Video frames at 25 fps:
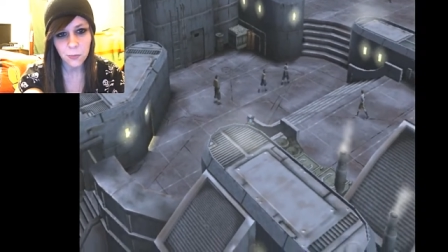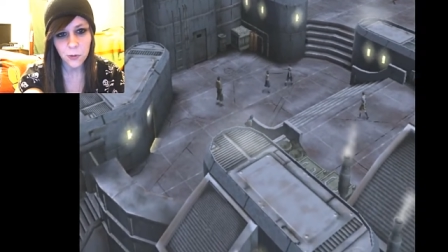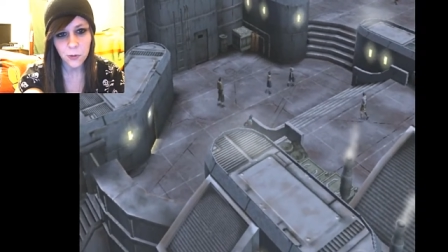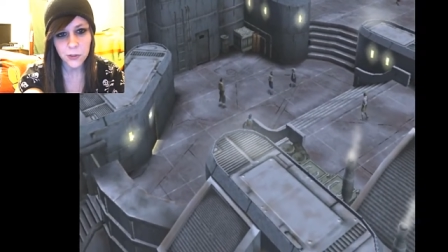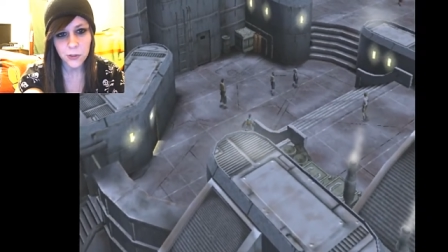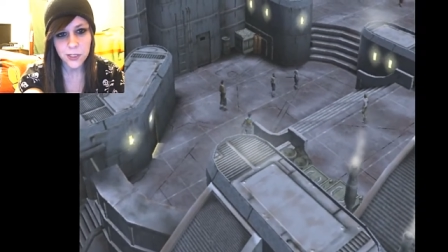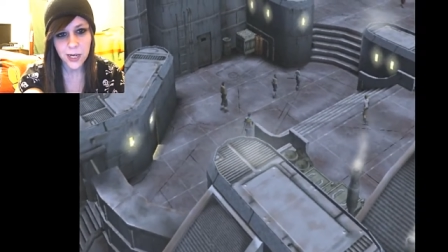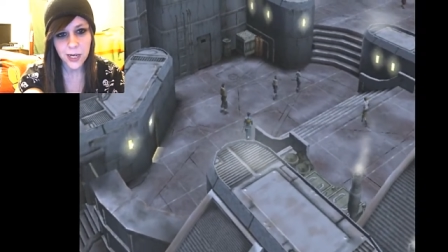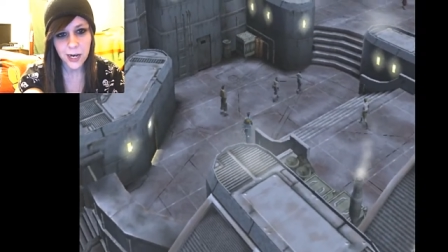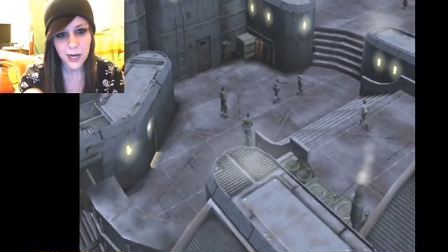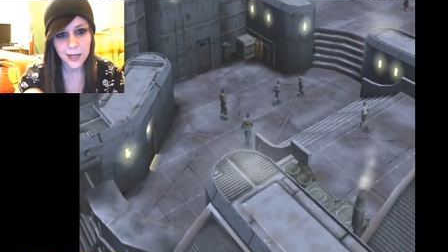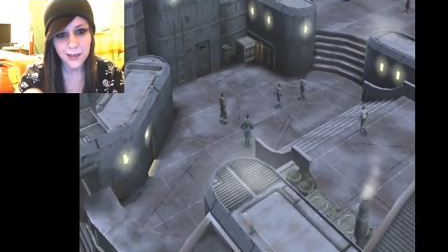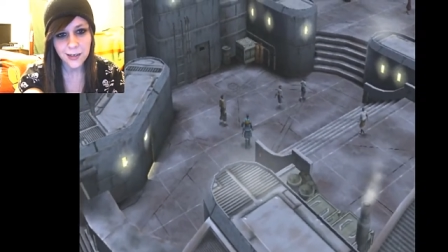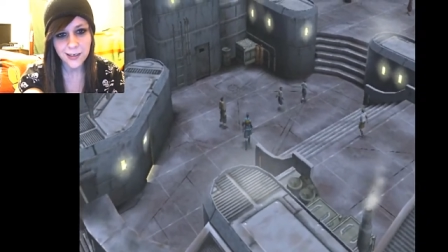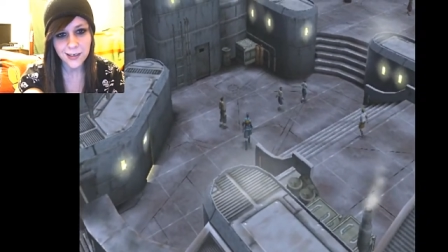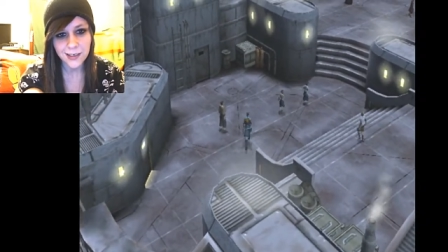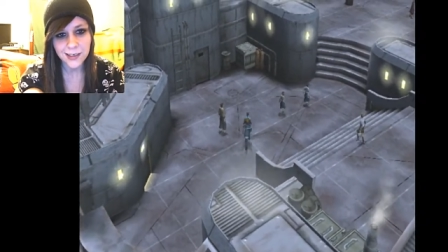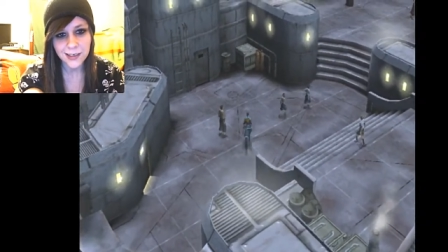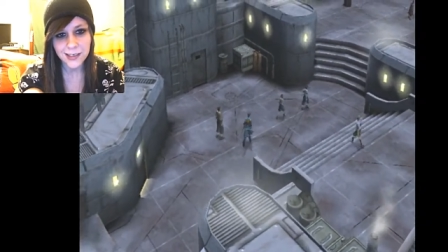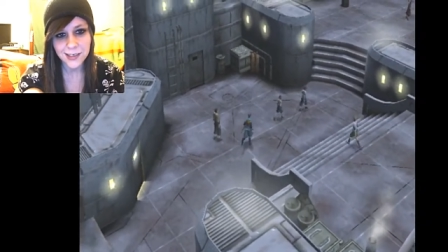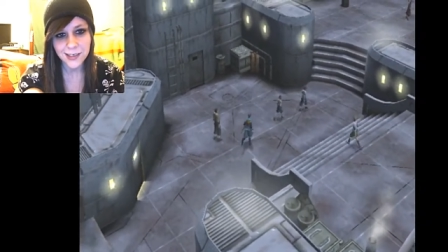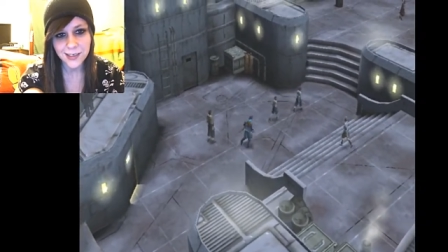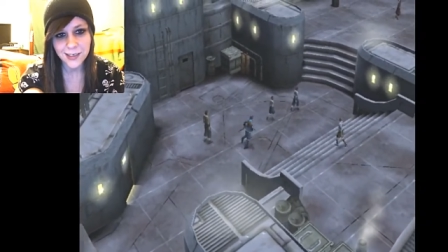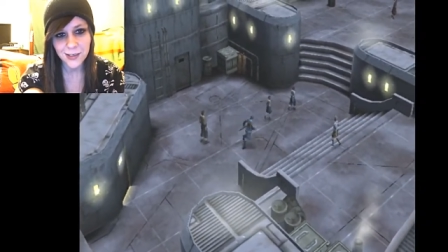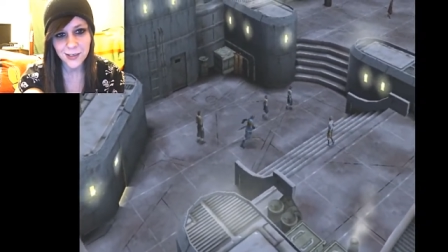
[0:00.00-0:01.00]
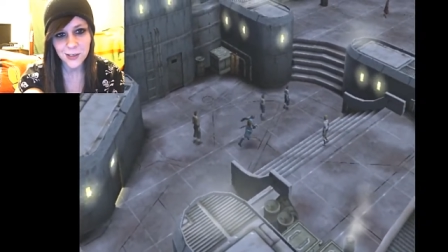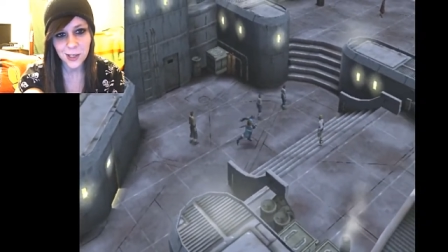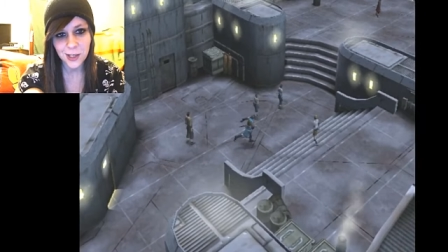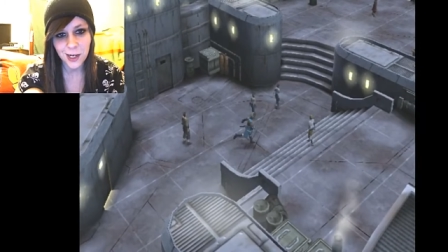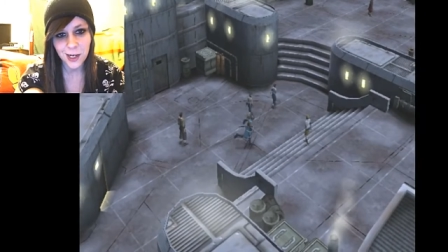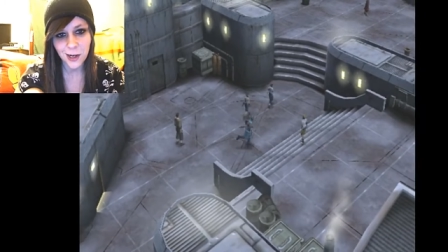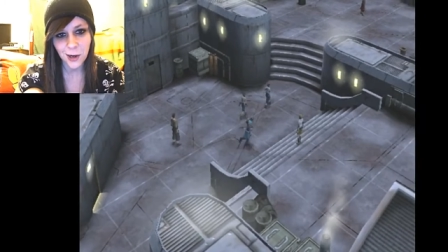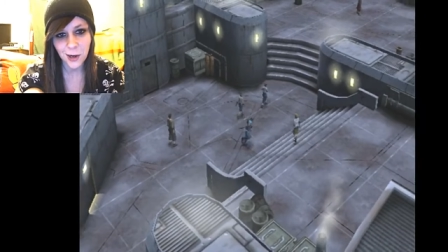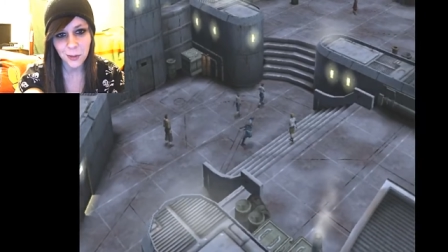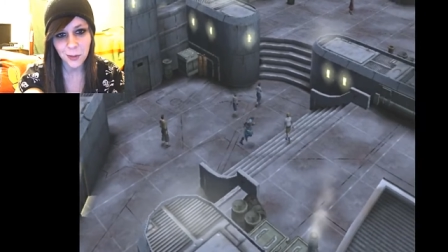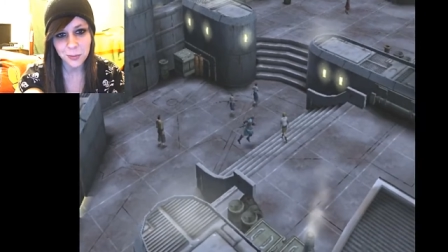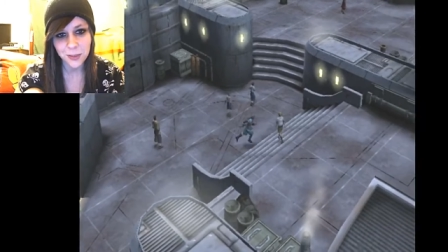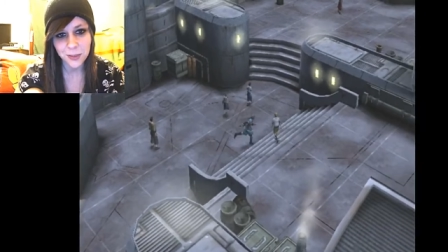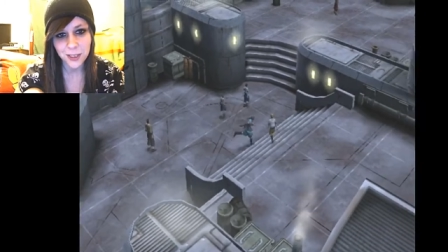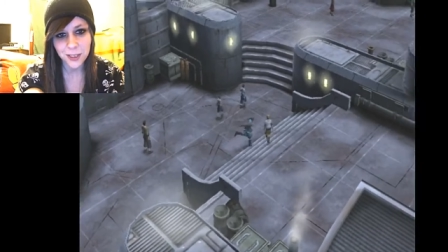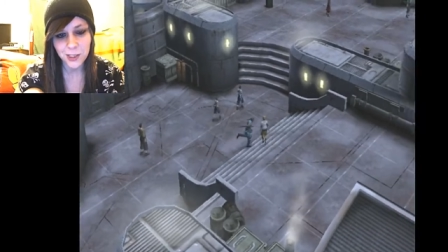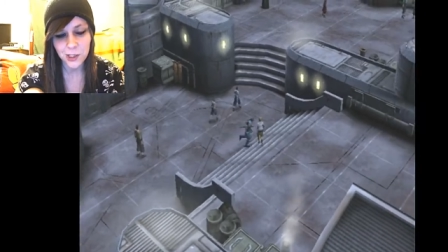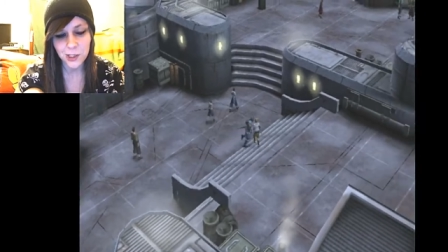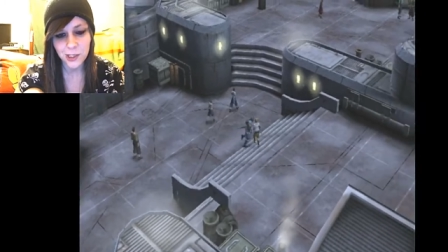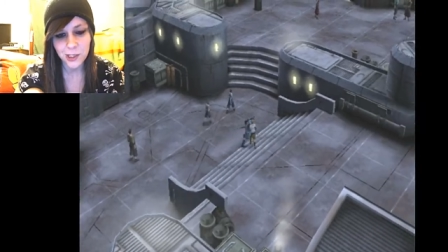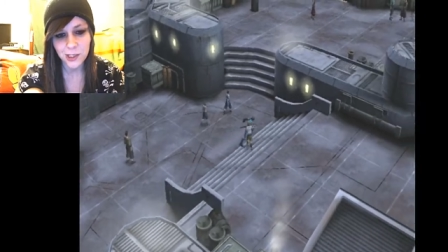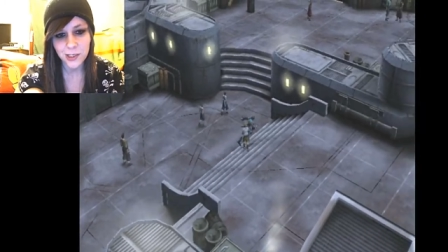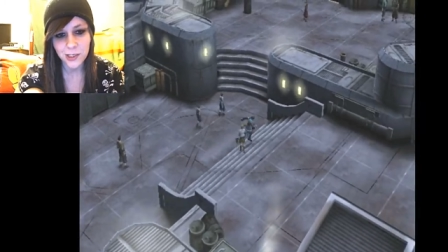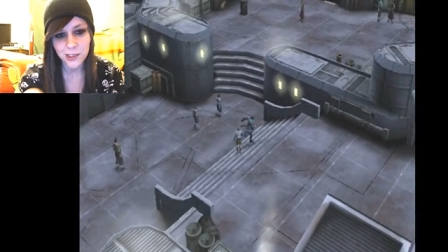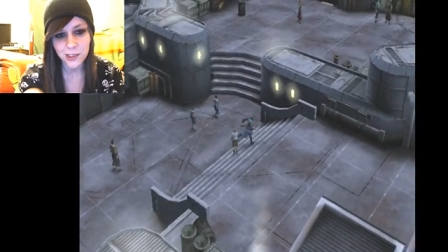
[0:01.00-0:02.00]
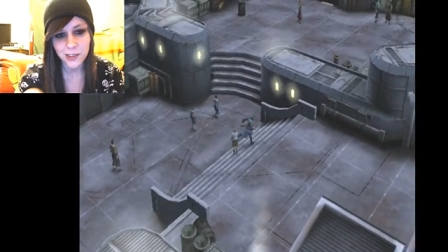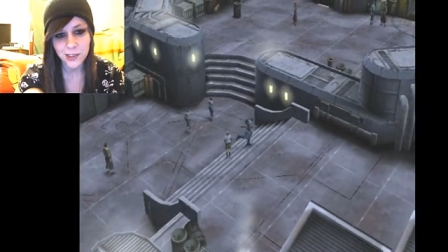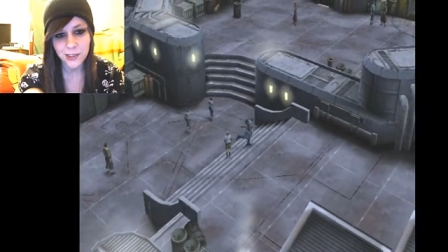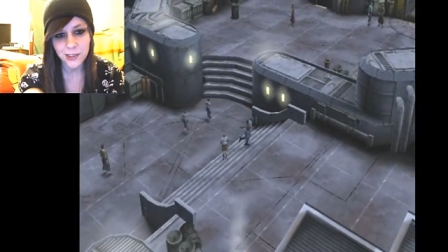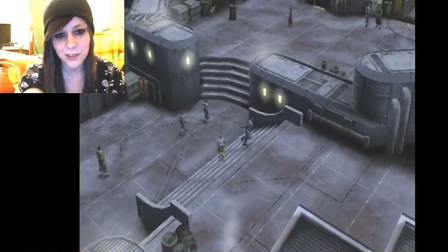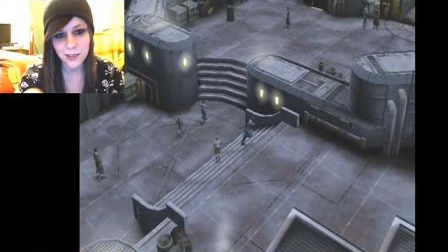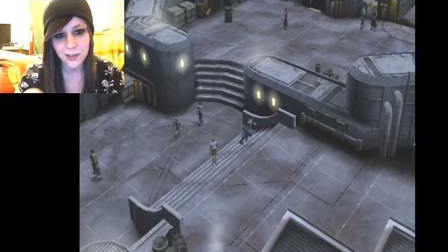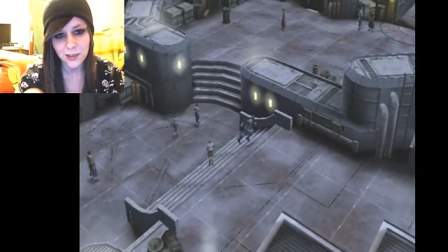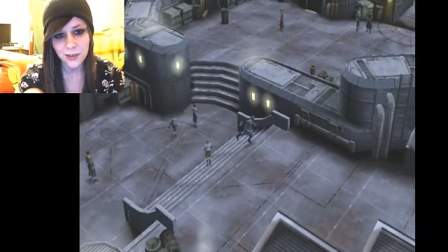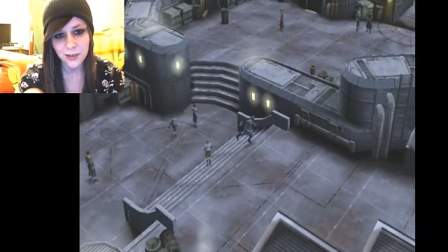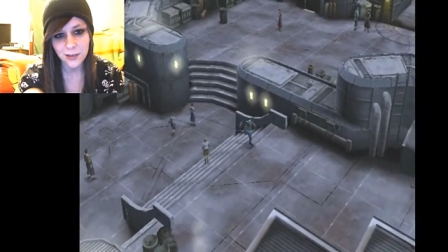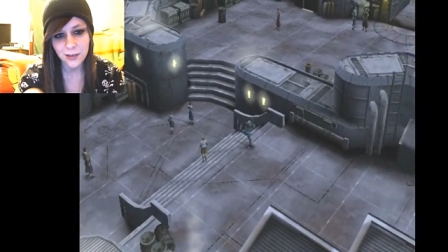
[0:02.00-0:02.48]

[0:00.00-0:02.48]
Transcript: protagonists in JRPGs.